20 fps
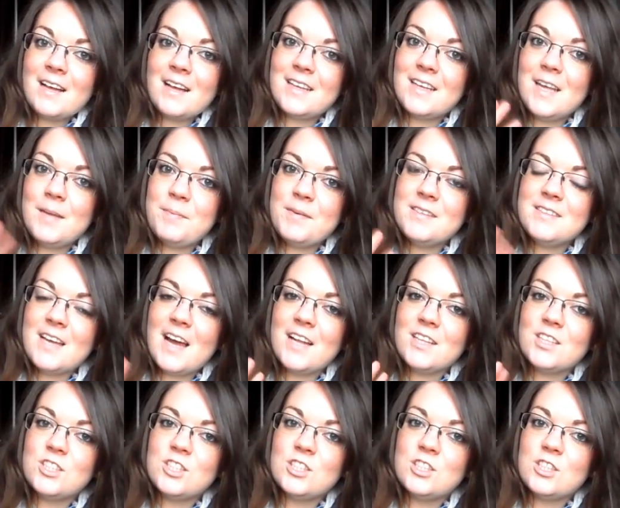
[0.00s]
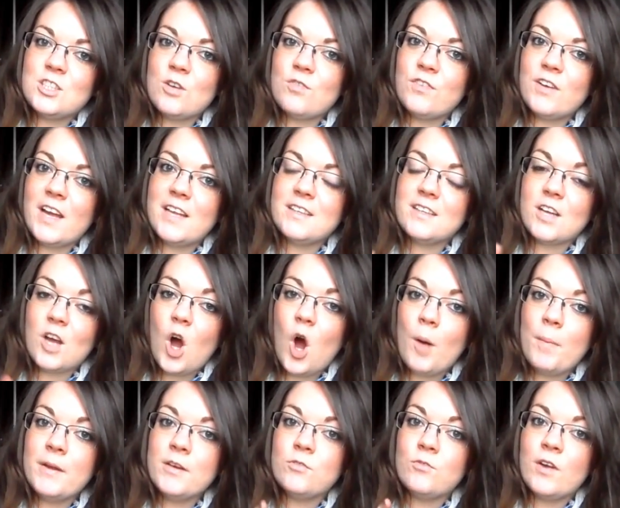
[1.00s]
Keep in touch. Don't forget to
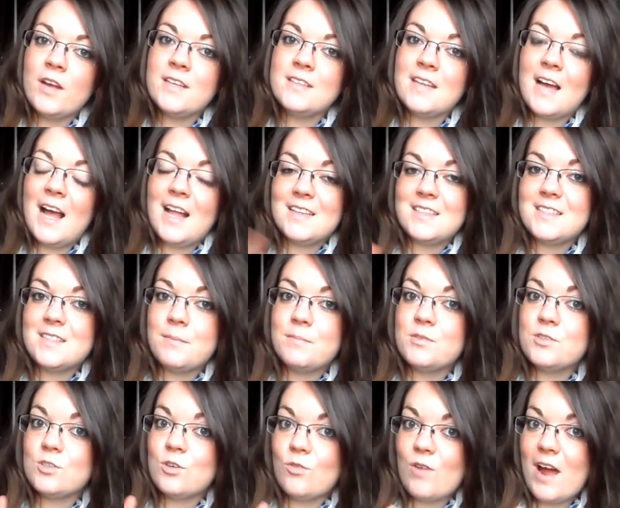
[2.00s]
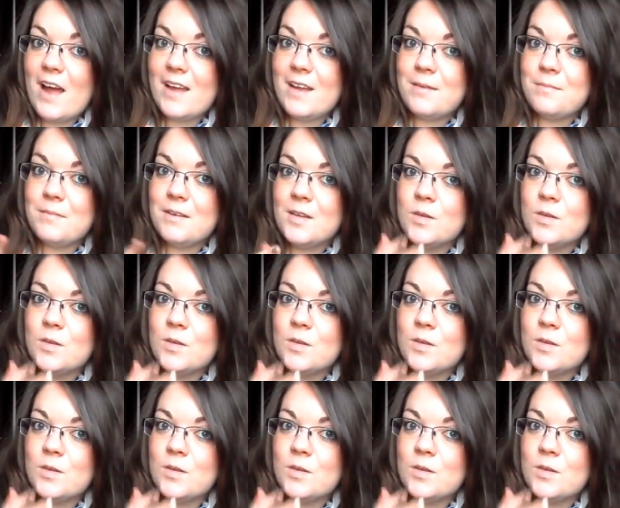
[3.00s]
comment, rate and subscribe.